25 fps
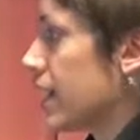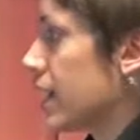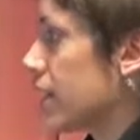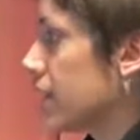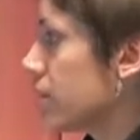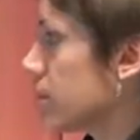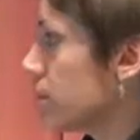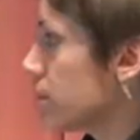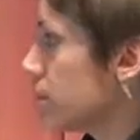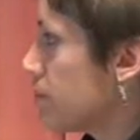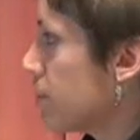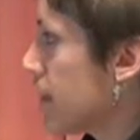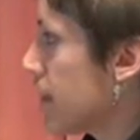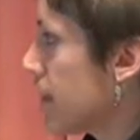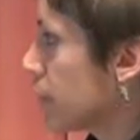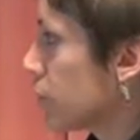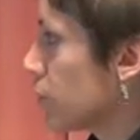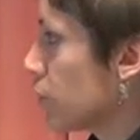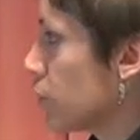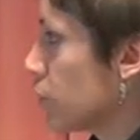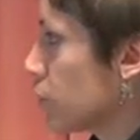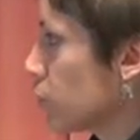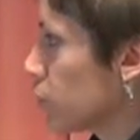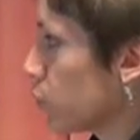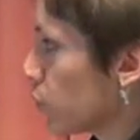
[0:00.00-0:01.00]
and to make
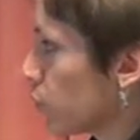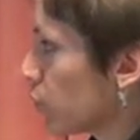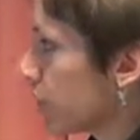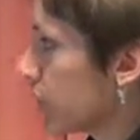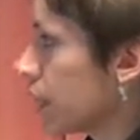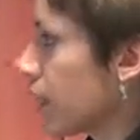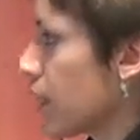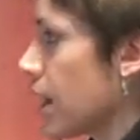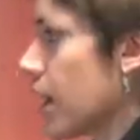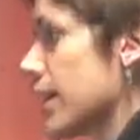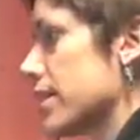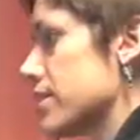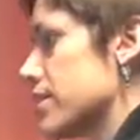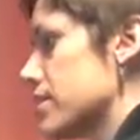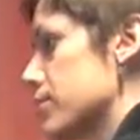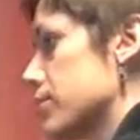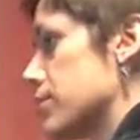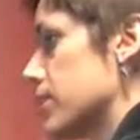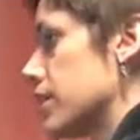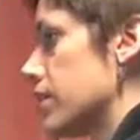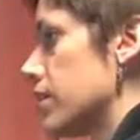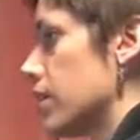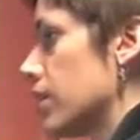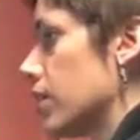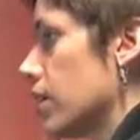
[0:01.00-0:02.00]
those really
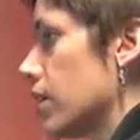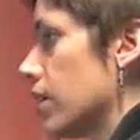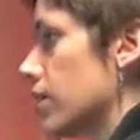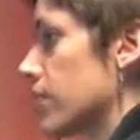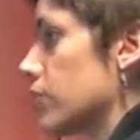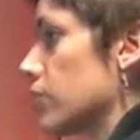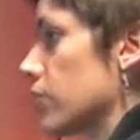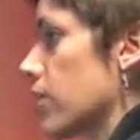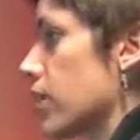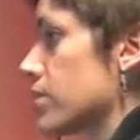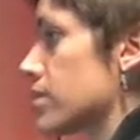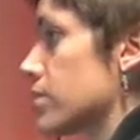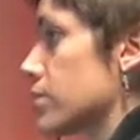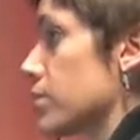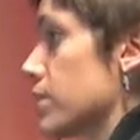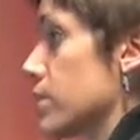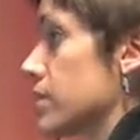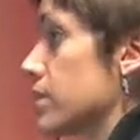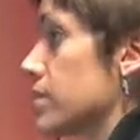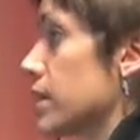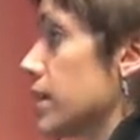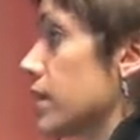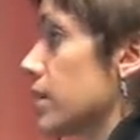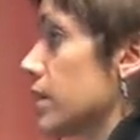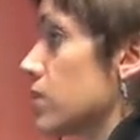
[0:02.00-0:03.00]
high-speed
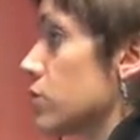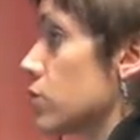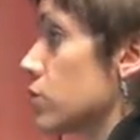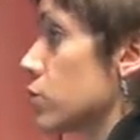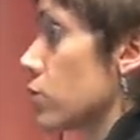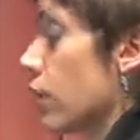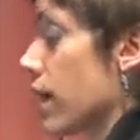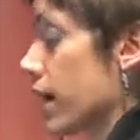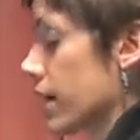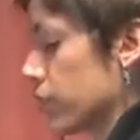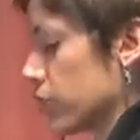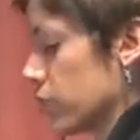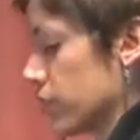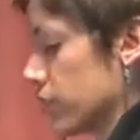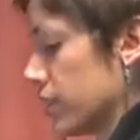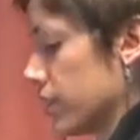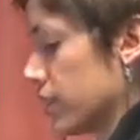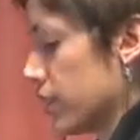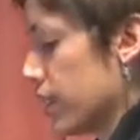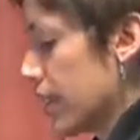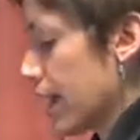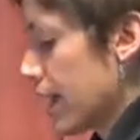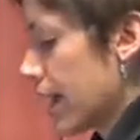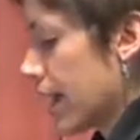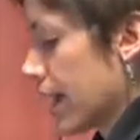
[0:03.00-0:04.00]
adjustments in
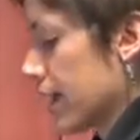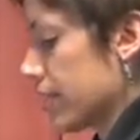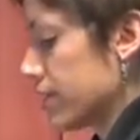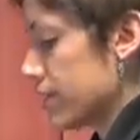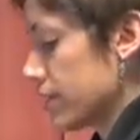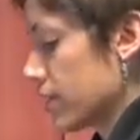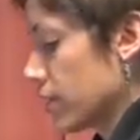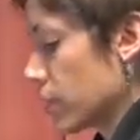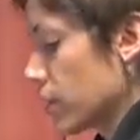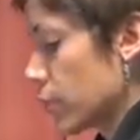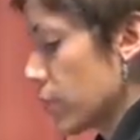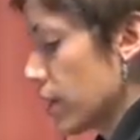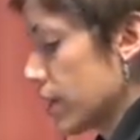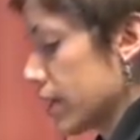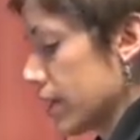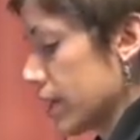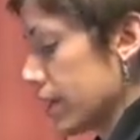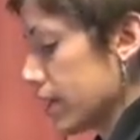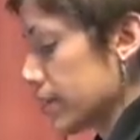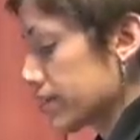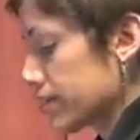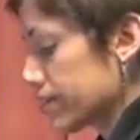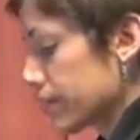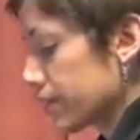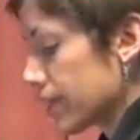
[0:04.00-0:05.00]
direction as they're
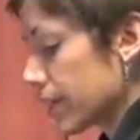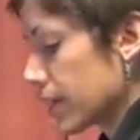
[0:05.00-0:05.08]
running.